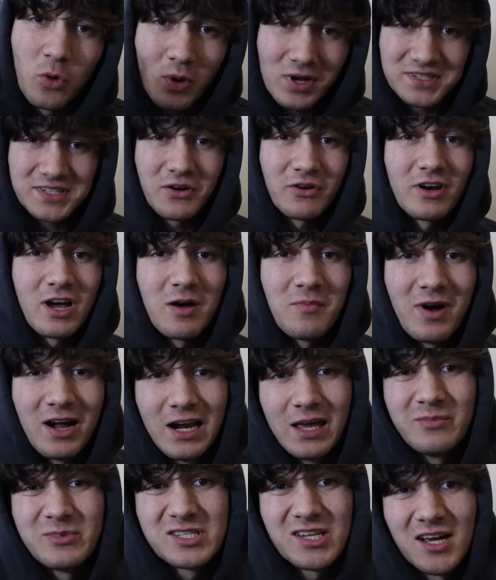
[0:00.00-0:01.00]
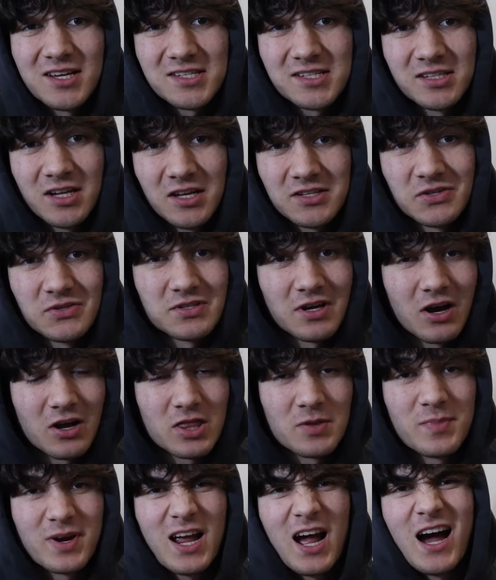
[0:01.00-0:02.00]
What's going on? My name is Austin Hustles
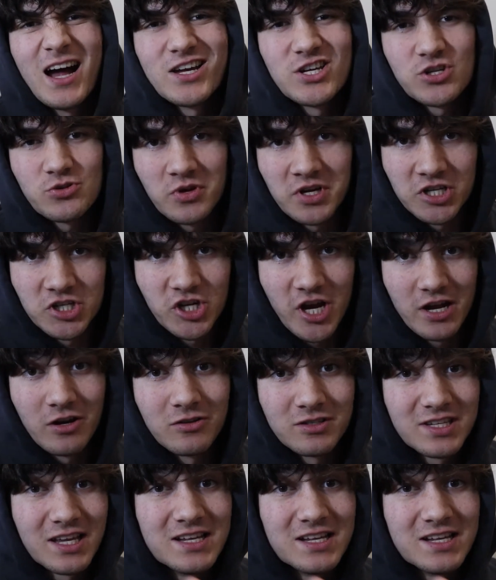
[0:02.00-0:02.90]
on the Makai Strength channel.